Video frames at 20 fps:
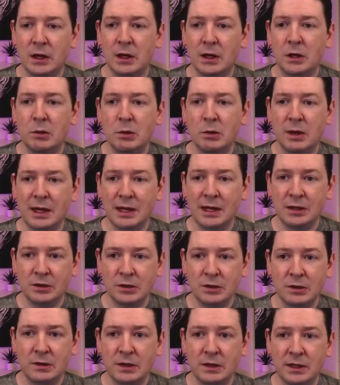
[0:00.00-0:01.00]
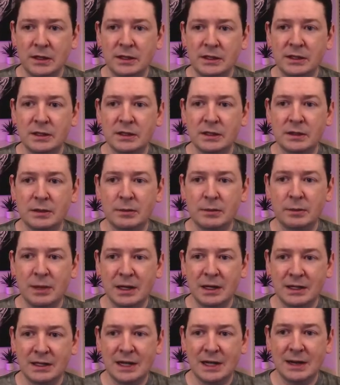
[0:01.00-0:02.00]
We can do this by
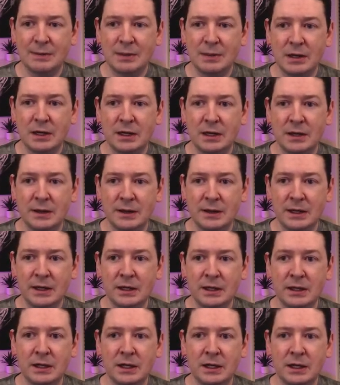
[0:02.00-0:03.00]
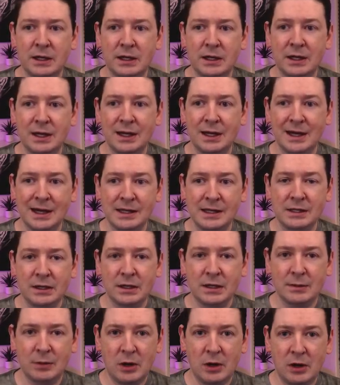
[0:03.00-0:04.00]
typing the git
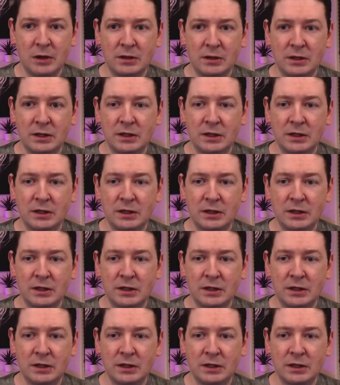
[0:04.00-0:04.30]
command,